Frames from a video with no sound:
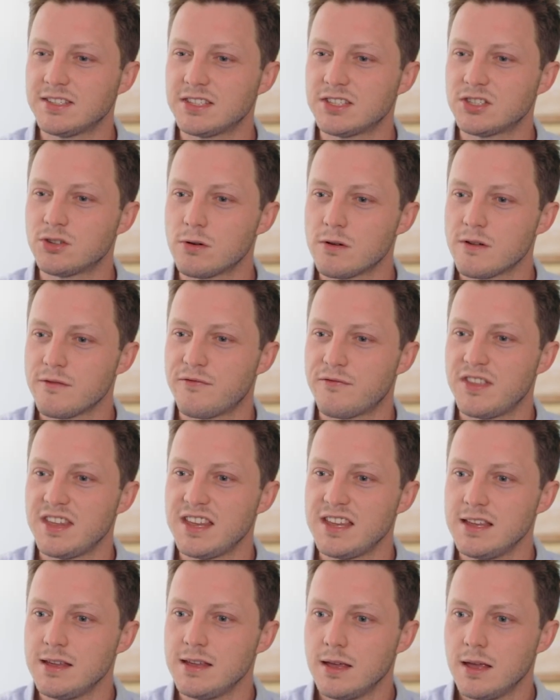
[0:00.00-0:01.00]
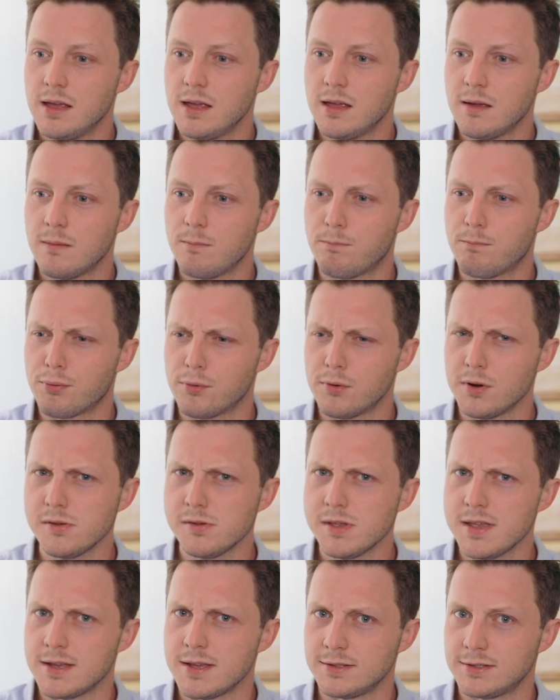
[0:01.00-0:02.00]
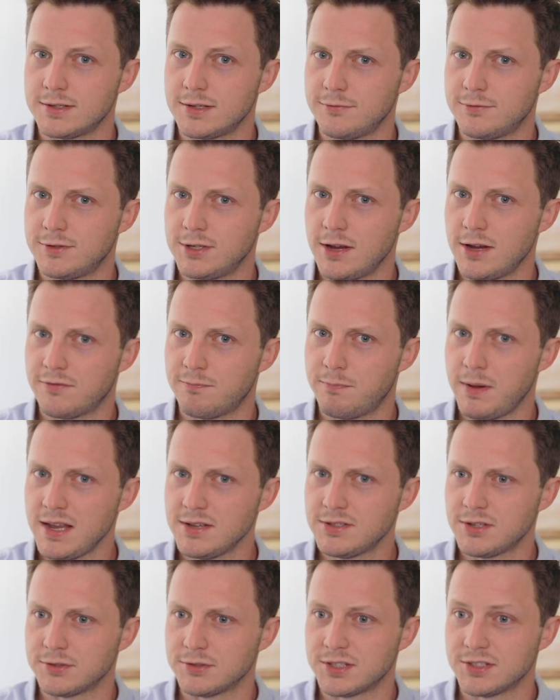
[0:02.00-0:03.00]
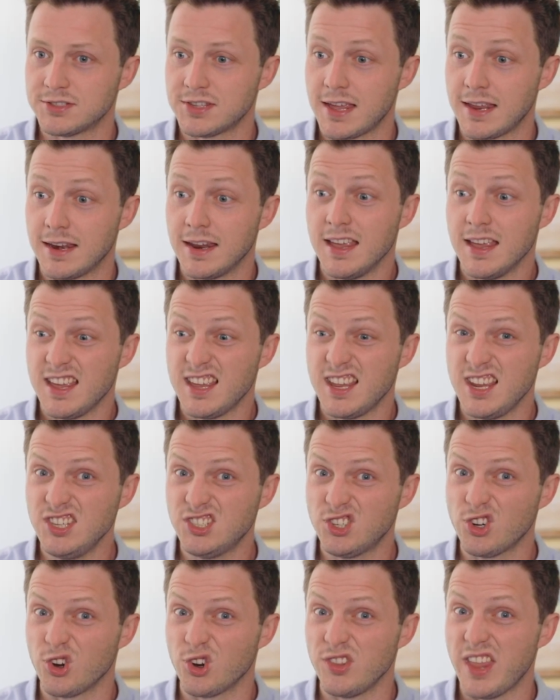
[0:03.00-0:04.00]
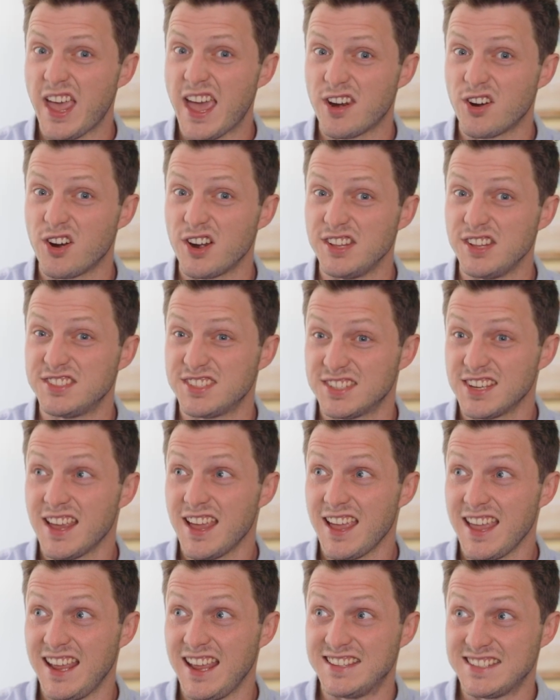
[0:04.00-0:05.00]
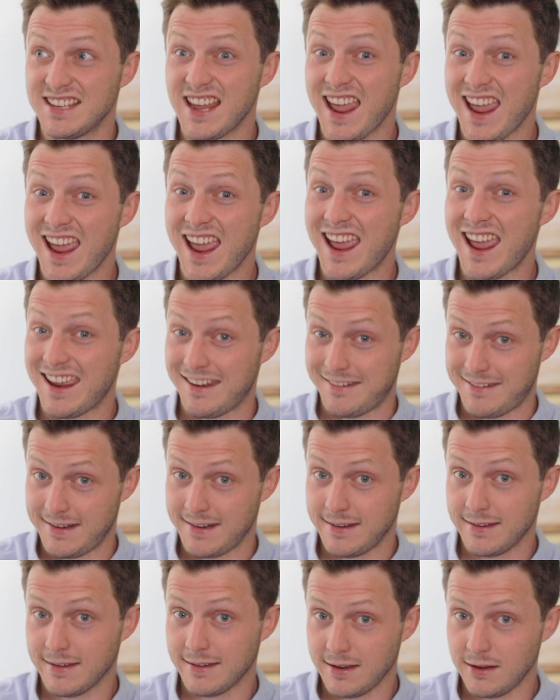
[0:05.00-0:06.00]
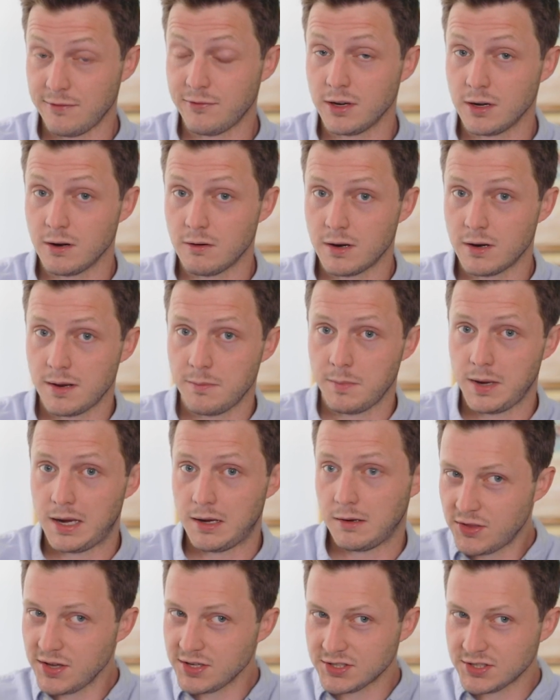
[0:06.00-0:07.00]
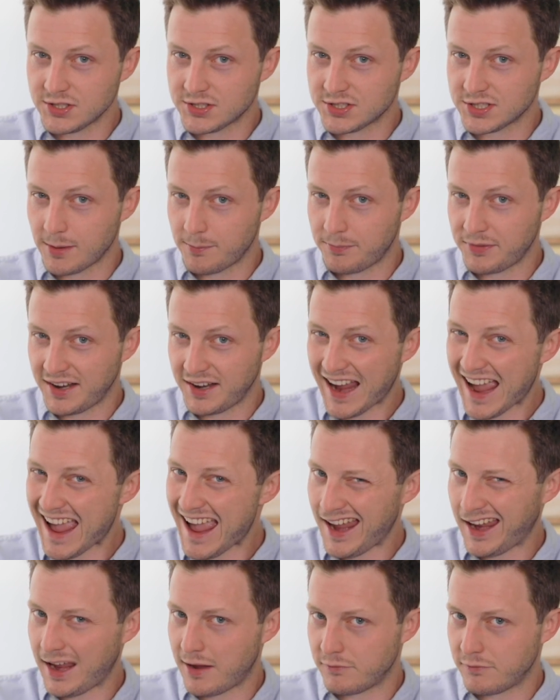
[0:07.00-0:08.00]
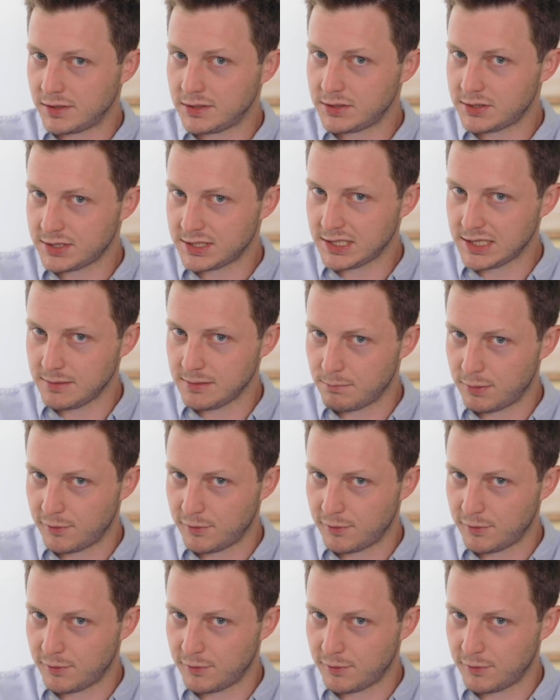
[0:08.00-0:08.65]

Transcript: sort of the brilliance of Jeff Bezos, is that he's turned that on its head, if you know what I mean. This is something I haven't seen